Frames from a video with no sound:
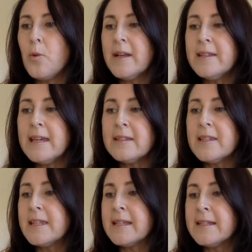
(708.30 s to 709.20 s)
of the other
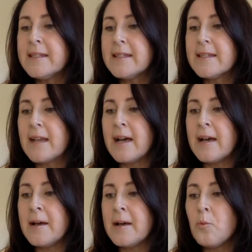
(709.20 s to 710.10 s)
things
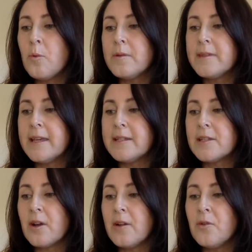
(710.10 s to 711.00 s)
that
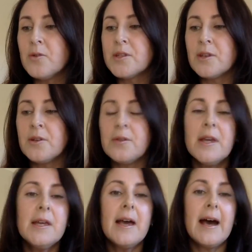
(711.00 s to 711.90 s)
I've also,
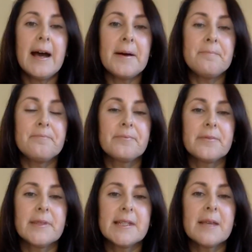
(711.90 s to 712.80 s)

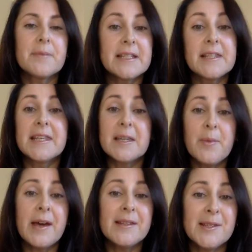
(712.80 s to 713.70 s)
something to think
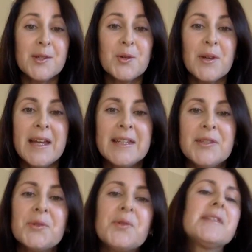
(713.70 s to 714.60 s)
about as you're creating
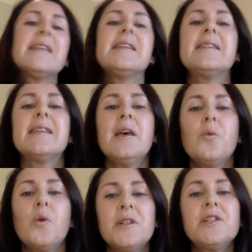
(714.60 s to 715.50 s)
yours is,
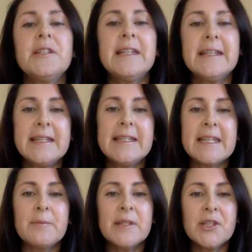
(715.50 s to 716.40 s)
what do you need to
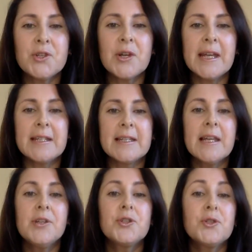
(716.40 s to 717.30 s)
demonstrate
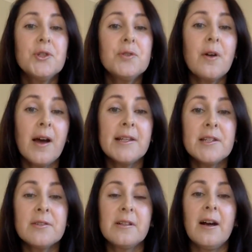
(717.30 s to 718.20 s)
to your
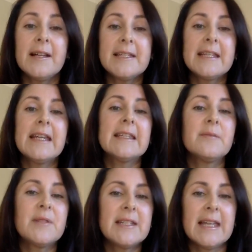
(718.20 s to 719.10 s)
ideal client to get
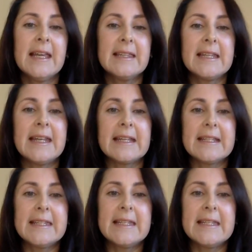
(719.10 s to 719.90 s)
them to take the next